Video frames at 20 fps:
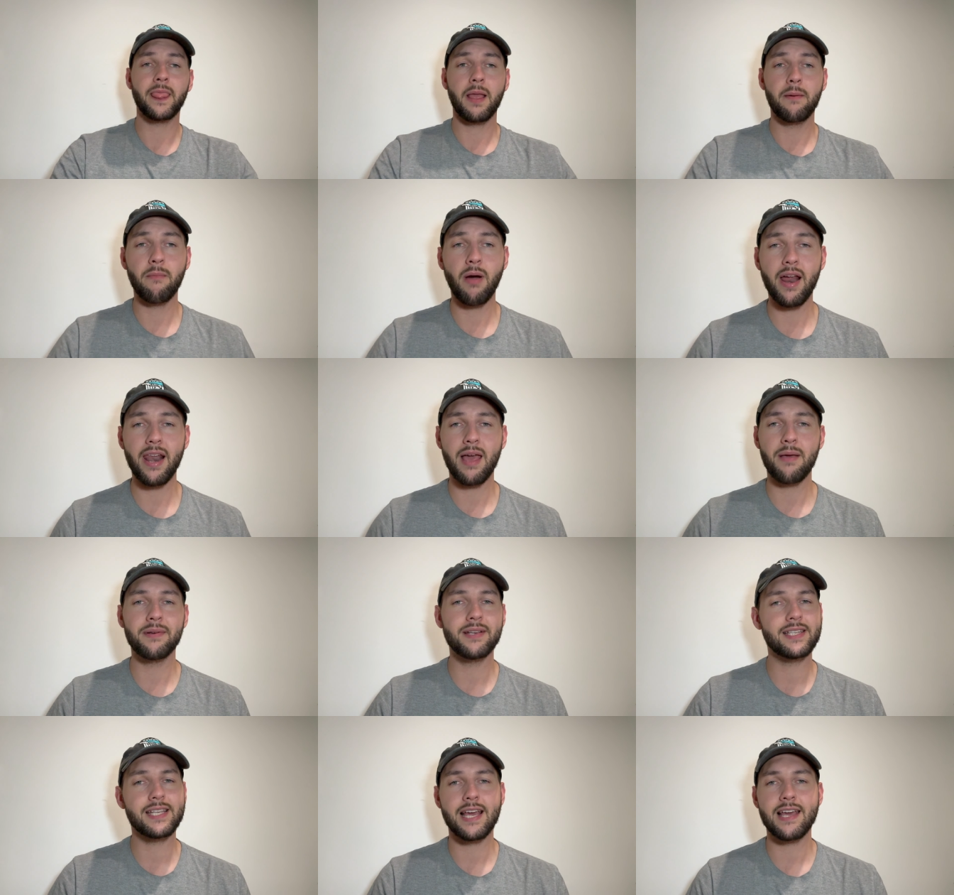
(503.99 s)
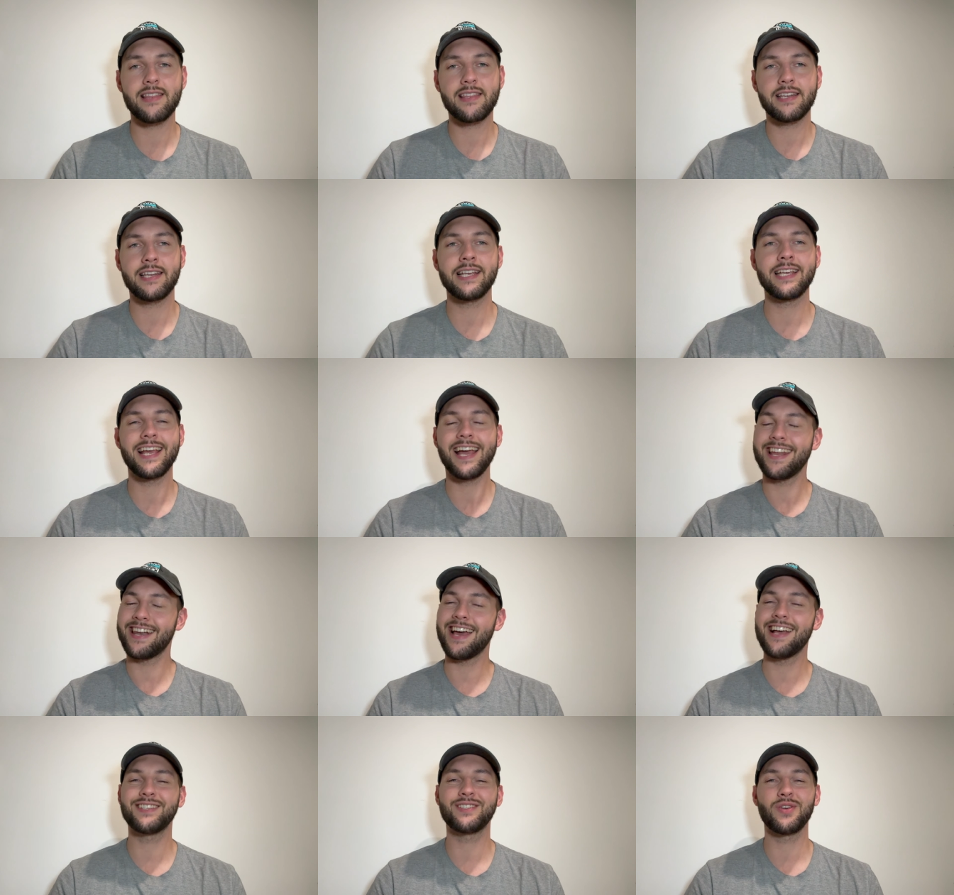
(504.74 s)
My name is Anthony,
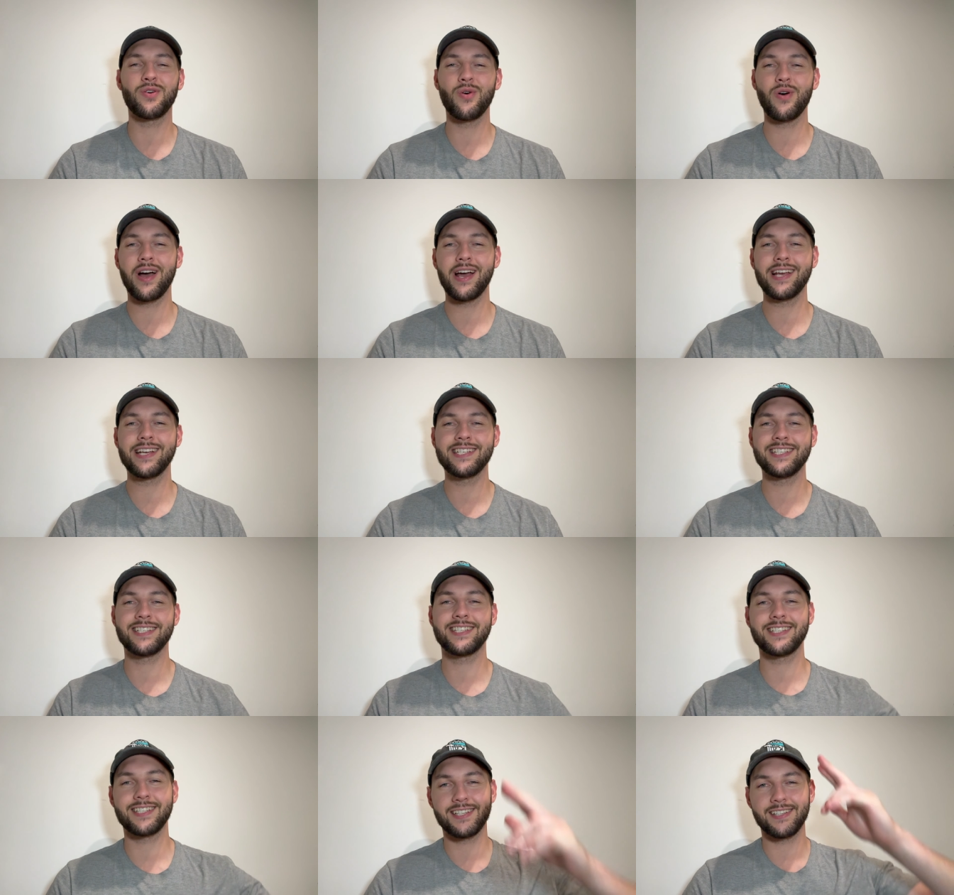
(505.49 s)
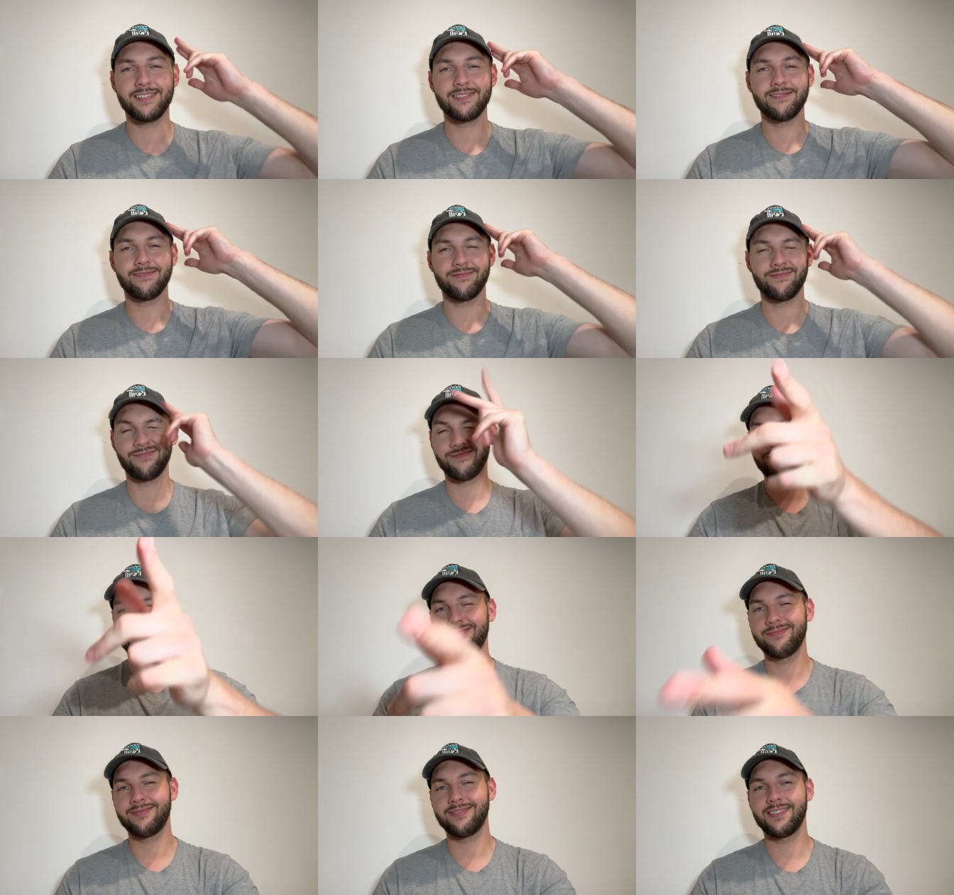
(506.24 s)
and as always,
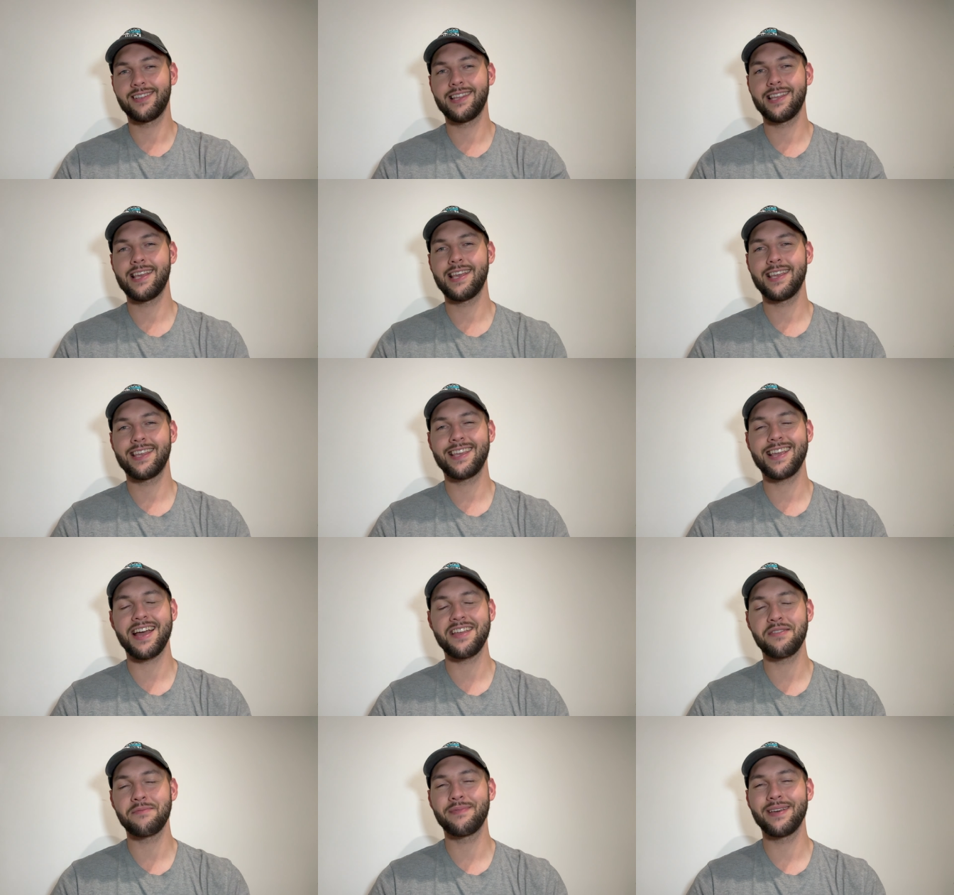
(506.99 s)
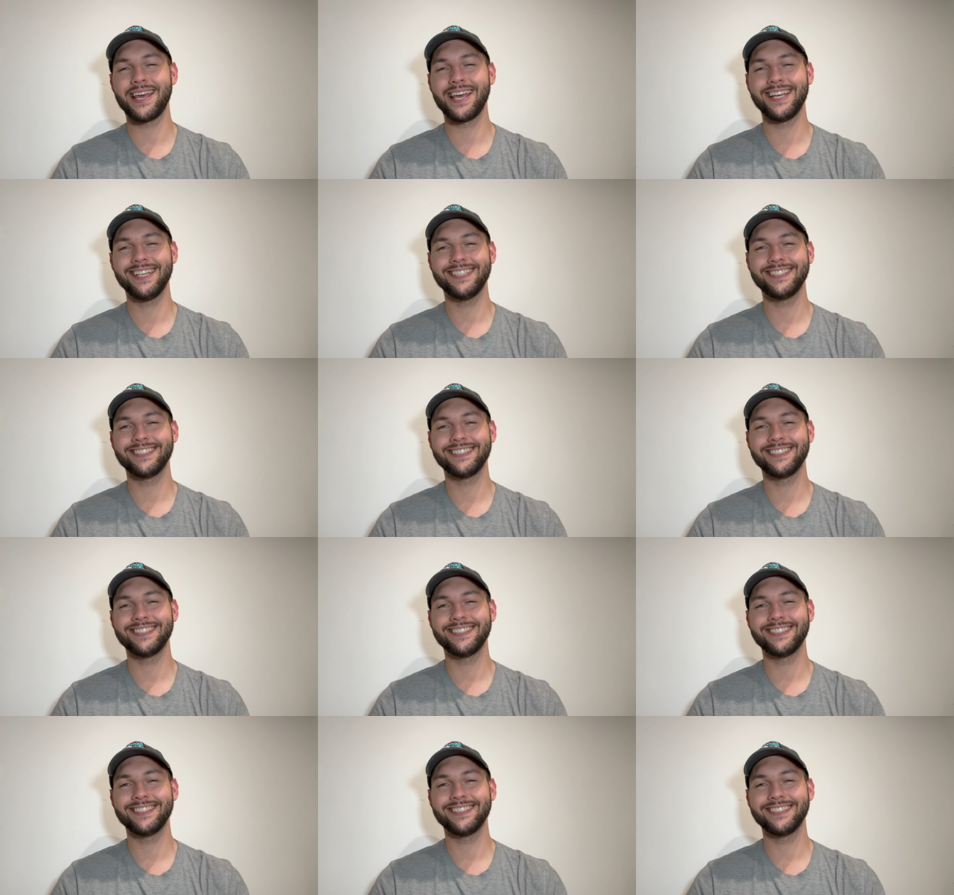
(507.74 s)
come the pair.